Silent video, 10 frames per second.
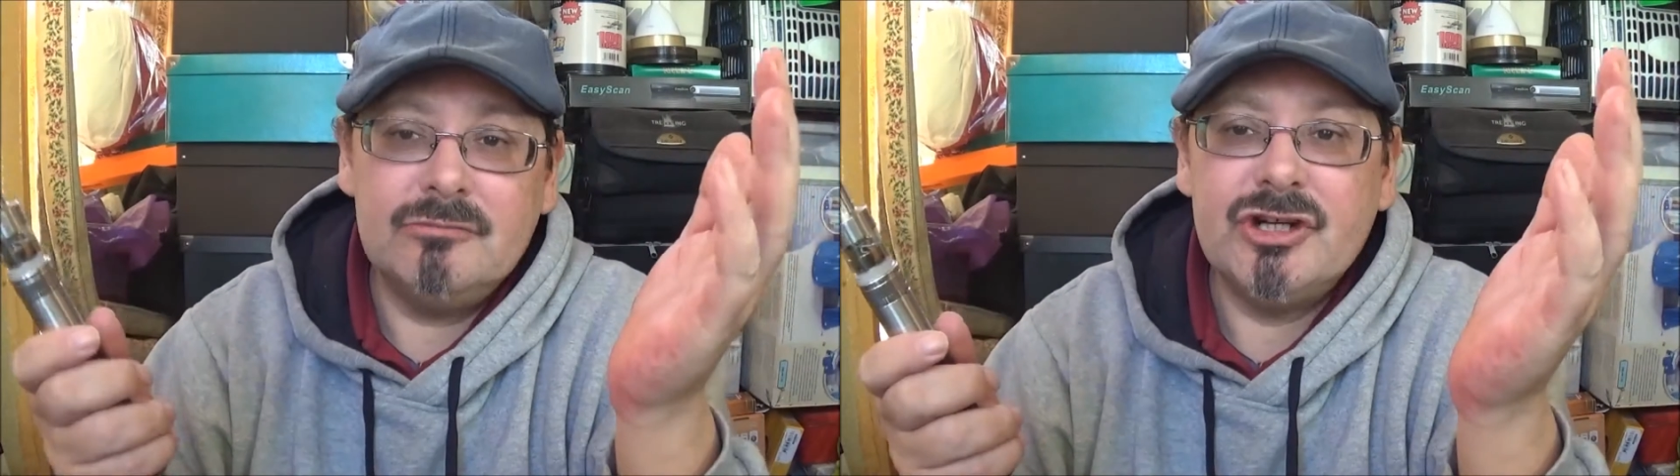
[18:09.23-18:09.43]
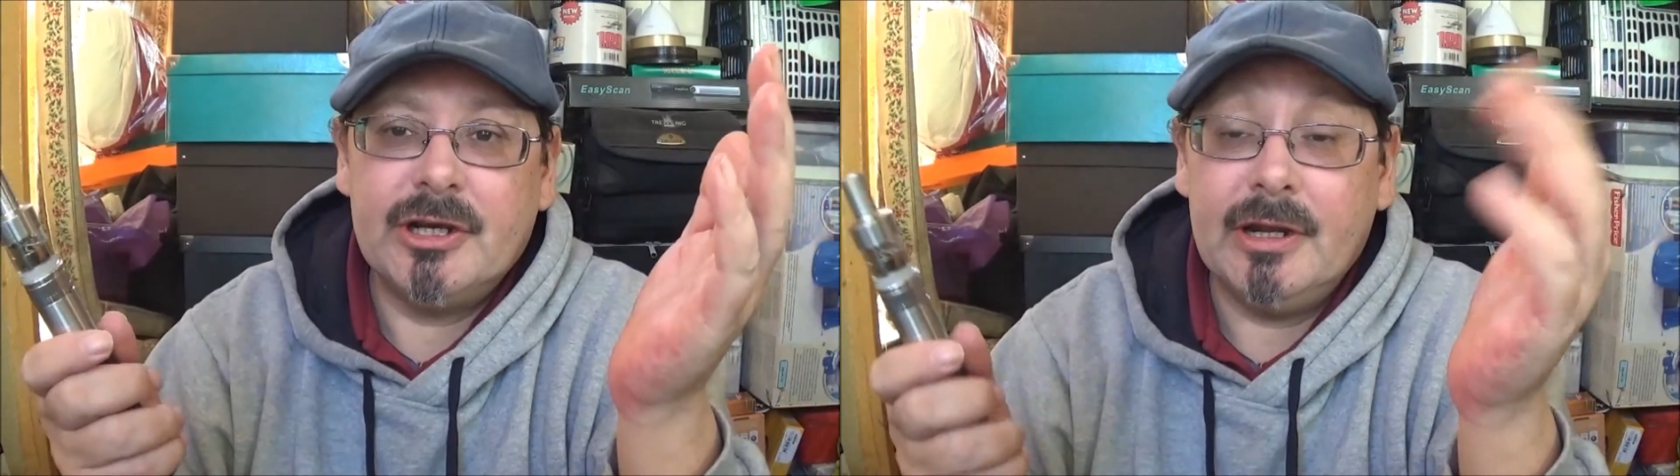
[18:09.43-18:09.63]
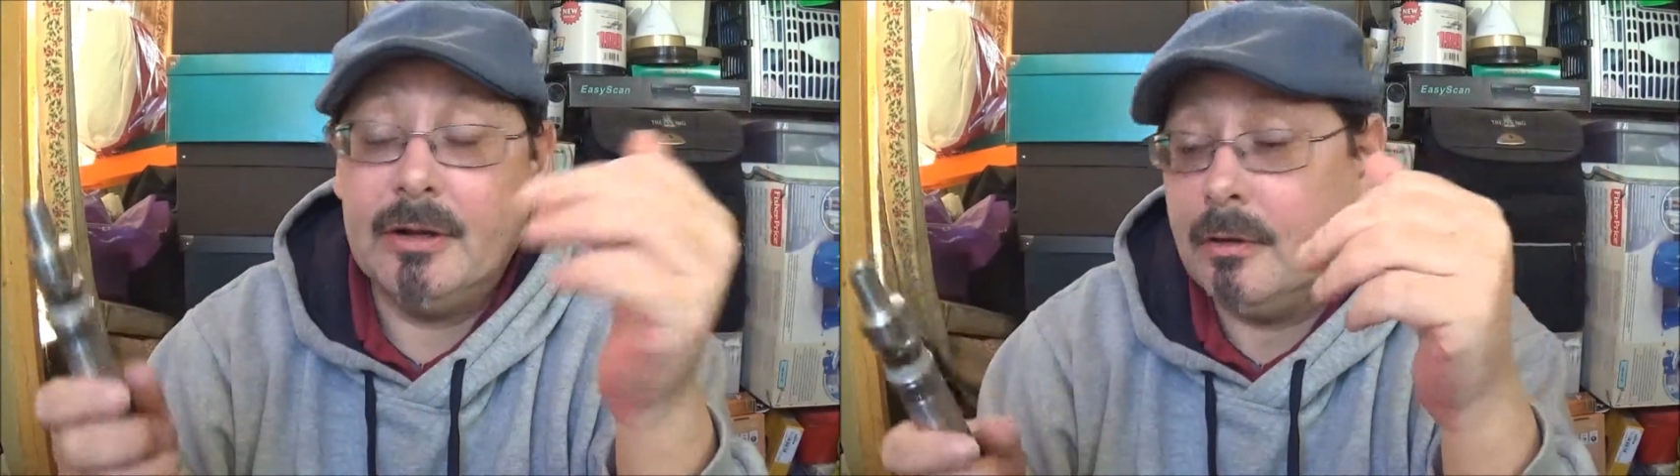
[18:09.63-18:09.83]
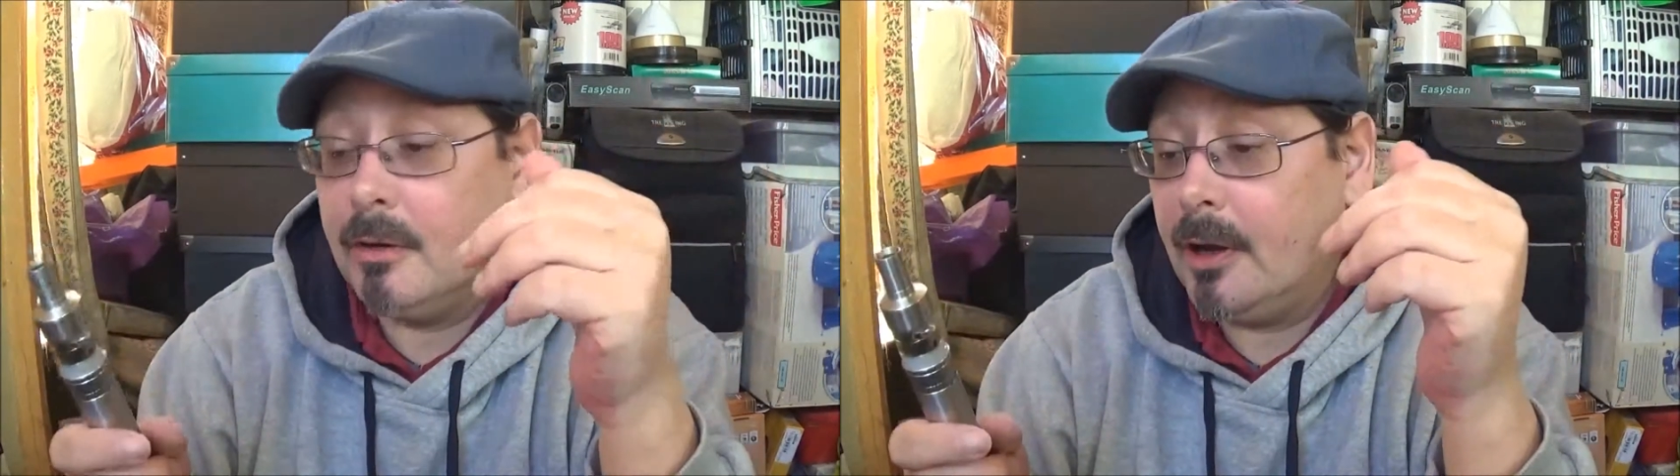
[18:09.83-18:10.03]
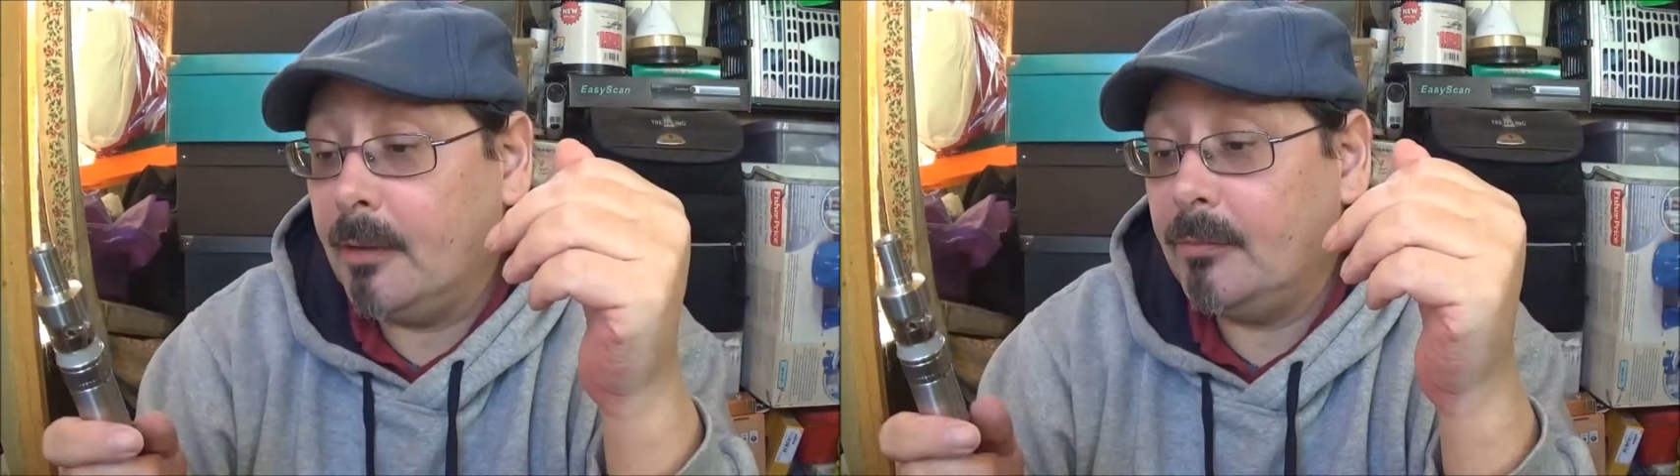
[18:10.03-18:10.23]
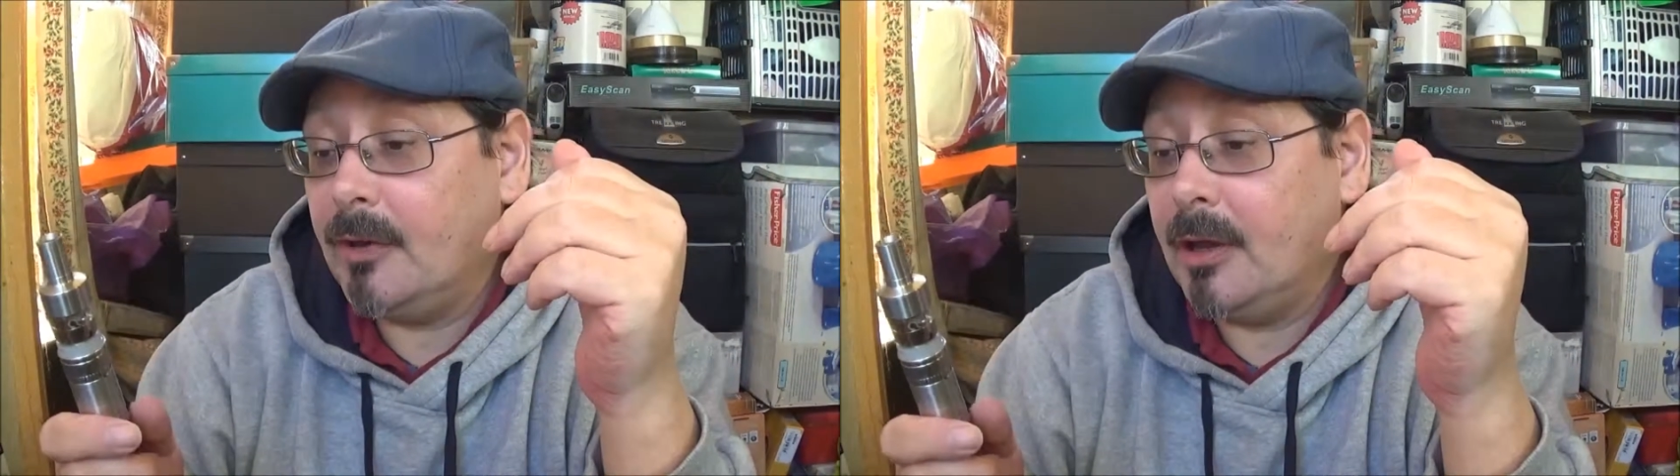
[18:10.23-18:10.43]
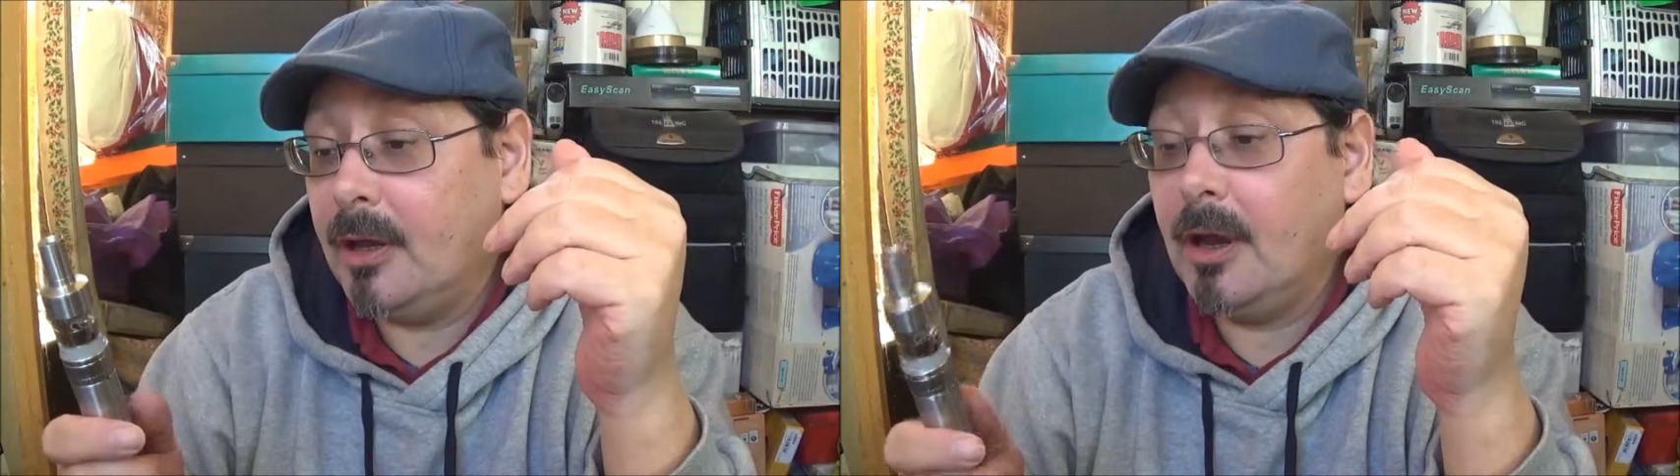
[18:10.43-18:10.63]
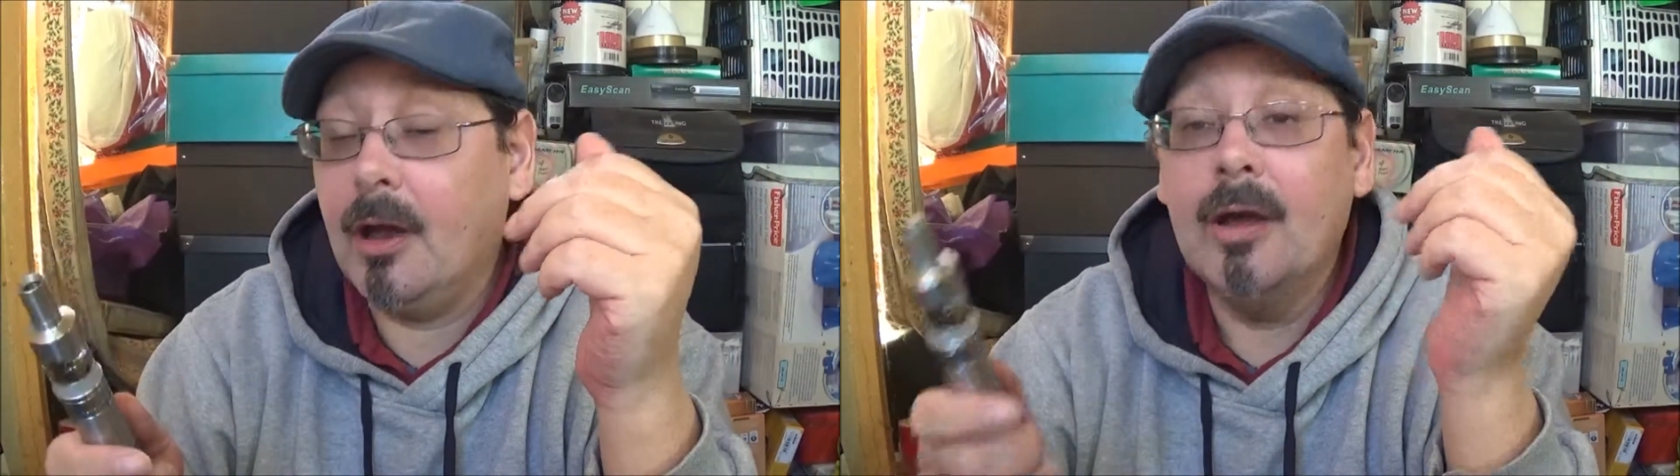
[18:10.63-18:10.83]
Chicken that I am. There
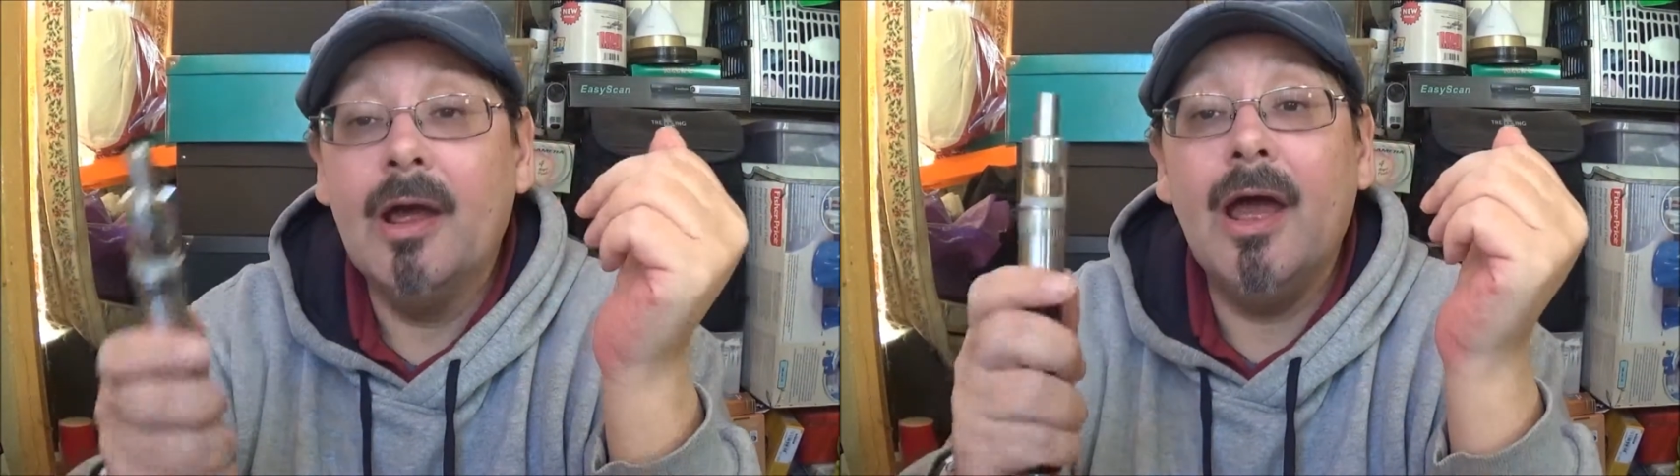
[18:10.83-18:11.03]
you go.